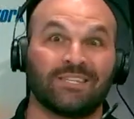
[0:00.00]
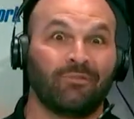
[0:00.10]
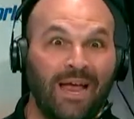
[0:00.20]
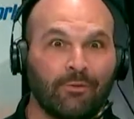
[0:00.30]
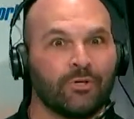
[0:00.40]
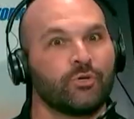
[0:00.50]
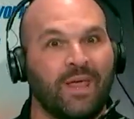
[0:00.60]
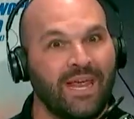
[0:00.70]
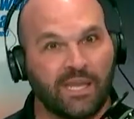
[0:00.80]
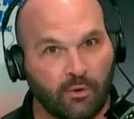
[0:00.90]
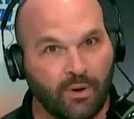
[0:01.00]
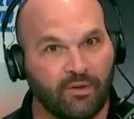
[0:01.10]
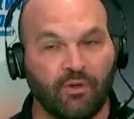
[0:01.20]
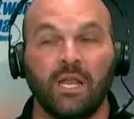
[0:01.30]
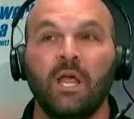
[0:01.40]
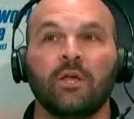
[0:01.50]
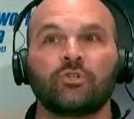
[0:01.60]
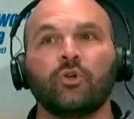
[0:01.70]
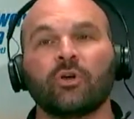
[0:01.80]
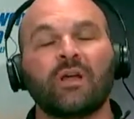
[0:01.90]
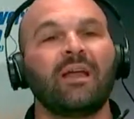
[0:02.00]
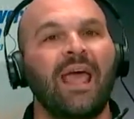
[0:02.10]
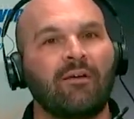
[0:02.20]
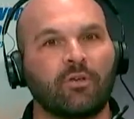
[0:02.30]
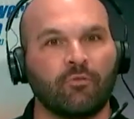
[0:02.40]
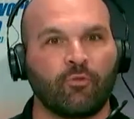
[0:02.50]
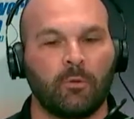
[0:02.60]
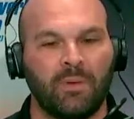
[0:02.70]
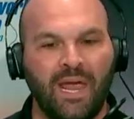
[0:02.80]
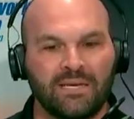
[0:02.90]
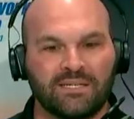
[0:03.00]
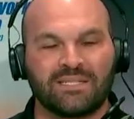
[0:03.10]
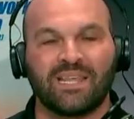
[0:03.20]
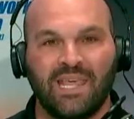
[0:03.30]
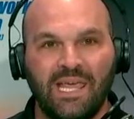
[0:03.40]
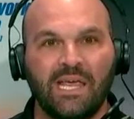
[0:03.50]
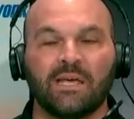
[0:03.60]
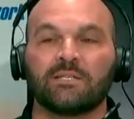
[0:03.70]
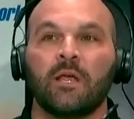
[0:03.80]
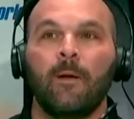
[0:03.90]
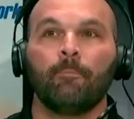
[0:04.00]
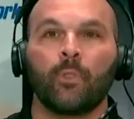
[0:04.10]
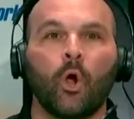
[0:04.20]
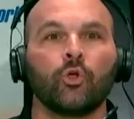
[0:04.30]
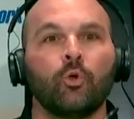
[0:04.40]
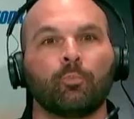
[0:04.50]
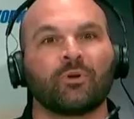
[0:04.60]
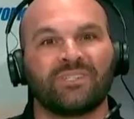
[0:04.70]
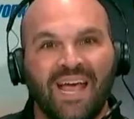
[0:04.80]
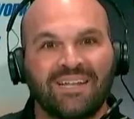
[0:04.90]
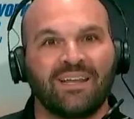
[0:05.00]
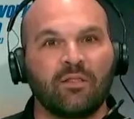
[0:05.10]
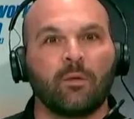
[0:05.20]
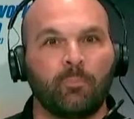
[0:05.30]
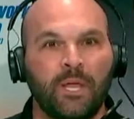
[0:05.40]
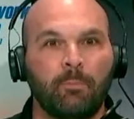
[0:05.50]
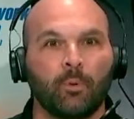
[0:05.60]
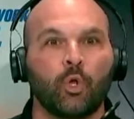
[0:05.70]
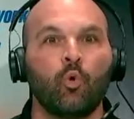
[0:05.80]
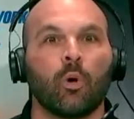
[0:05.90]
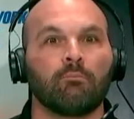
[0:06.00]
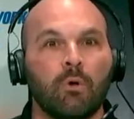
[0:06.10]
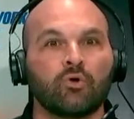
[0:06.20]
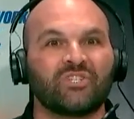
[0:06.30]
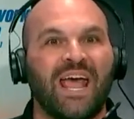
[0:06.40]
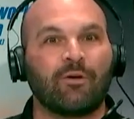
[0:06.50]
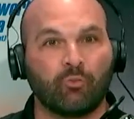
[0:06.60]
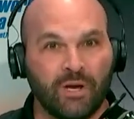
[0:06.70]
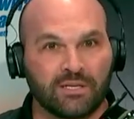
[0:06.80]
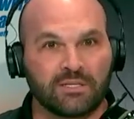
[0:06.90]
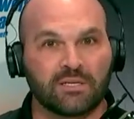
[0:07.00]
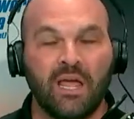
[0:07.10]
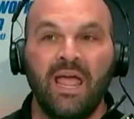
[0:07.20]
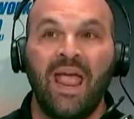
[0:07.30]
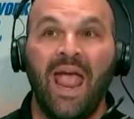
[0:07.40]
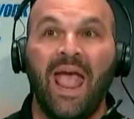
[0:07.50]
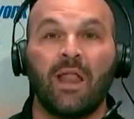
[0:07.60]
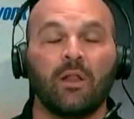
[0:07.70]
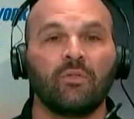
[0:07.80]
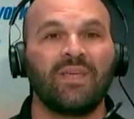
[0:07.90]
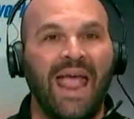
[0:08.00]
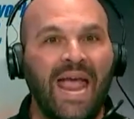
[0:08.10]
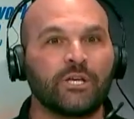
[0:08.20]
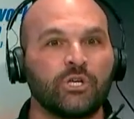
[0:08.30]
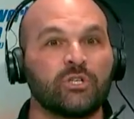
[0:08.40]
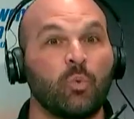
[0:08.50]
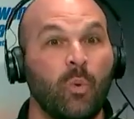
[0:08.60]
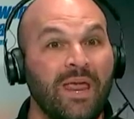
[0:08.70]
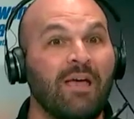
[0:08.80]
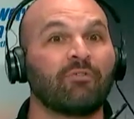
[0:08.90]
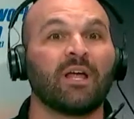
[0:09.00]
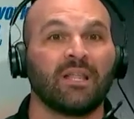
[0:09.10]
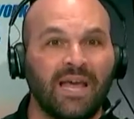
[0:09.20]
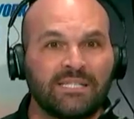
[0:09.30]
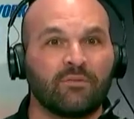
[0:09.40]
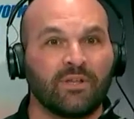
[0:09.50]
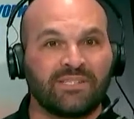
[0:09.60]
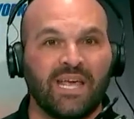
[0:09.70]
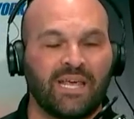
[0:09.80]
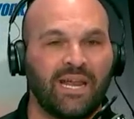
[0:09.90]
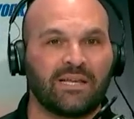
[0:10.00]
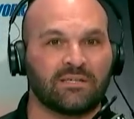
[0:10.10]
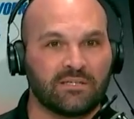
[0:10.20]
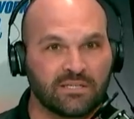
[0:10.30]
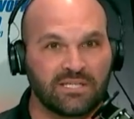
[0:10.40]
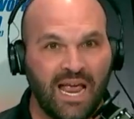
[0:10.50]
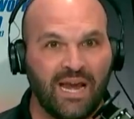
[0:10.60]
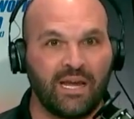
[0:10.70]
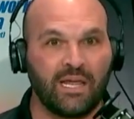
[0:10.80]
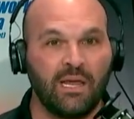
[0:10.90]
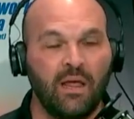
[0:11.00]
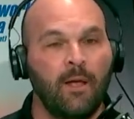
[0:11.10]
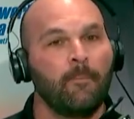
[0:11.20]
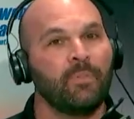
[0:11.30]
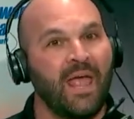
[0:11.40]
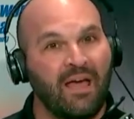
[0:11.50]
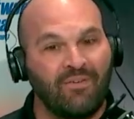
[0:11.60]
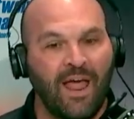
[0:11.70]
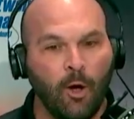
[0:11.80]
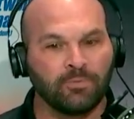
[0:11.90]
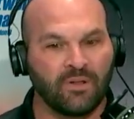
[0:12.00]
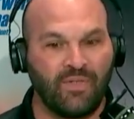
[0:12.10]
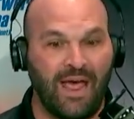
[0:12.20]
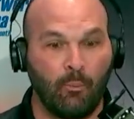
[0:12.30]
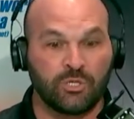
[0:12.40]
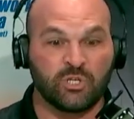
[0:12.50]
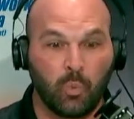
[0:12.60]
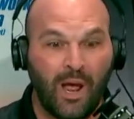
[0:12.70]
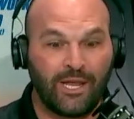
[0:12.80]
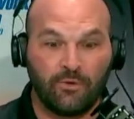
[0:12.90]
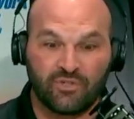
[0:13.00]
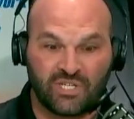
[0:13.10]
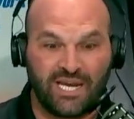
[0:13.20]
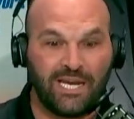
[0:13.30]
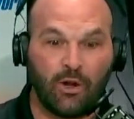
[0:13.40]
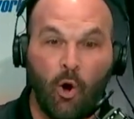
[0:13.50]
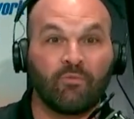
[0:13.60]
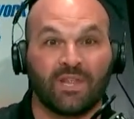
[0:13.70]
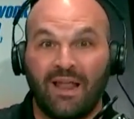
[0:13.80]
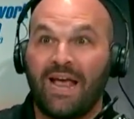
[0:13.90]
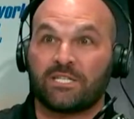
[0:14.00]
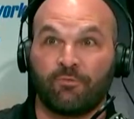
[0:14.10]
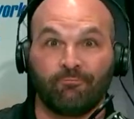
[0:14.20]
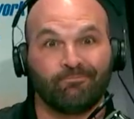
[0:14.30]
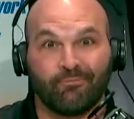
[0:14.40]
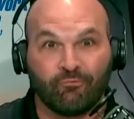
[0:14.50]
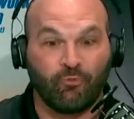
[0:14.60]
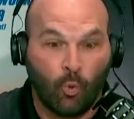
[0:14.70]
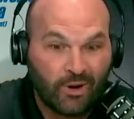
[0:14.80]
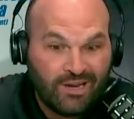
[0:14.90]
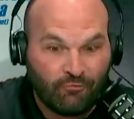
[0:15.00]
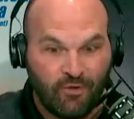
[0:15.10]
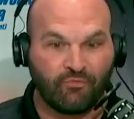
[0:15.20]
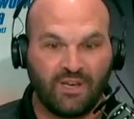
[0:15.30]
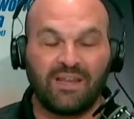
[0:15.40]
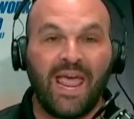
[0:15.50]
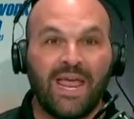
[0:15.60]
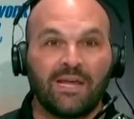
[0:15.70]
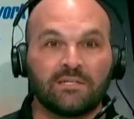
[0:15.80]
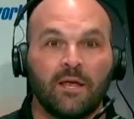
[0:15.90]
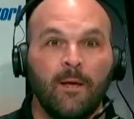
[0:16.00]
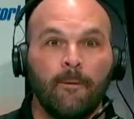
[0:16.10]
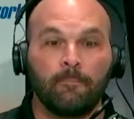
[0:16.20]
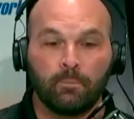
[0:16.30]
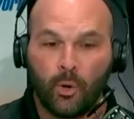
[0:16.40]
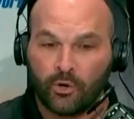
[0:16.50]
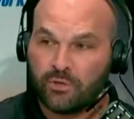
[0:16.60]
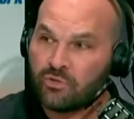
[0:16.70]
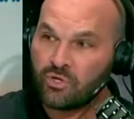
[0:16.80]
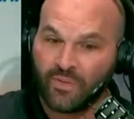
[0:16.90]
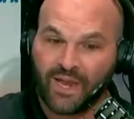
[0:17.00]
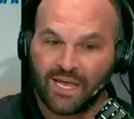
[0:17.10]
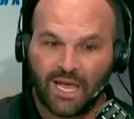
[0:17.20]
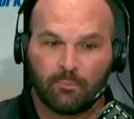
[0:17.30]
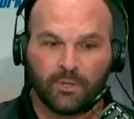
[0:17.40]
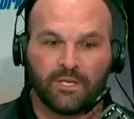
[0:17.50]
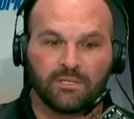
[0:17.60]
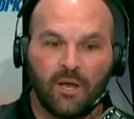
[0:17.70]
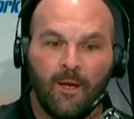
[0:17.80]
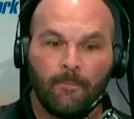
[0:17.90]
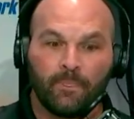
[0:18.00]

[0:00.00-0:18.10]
It's a virus. You can't get rid of it. So you're going to have confirmed cases. The key is, are you protecting the people who are most at risk? And the actions we have collectively taken as a society have helped that, which is why you've seen over the last 40, 50 days, Paul, can you show that again, please?